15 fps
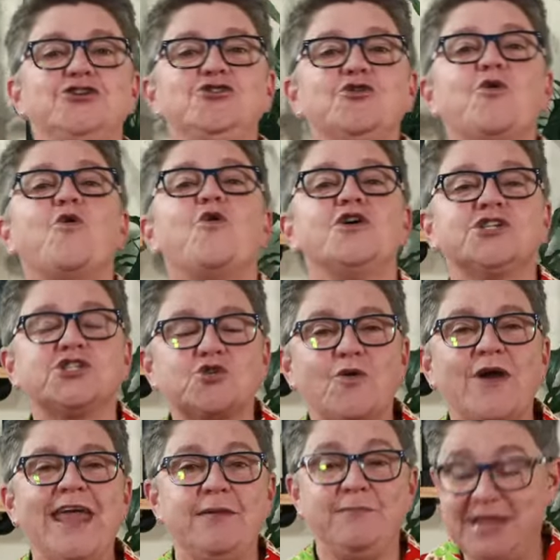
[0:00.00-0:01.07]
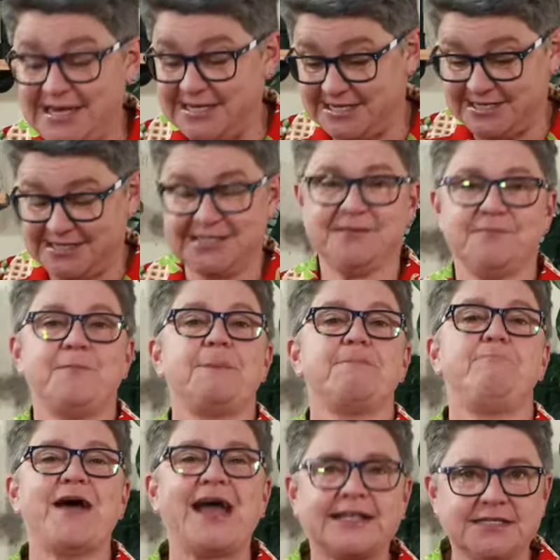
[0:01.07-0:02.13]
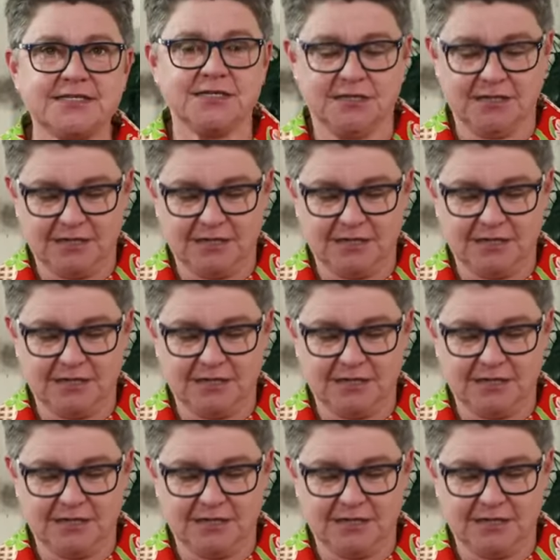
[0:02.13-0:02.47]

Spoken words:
your square meters. But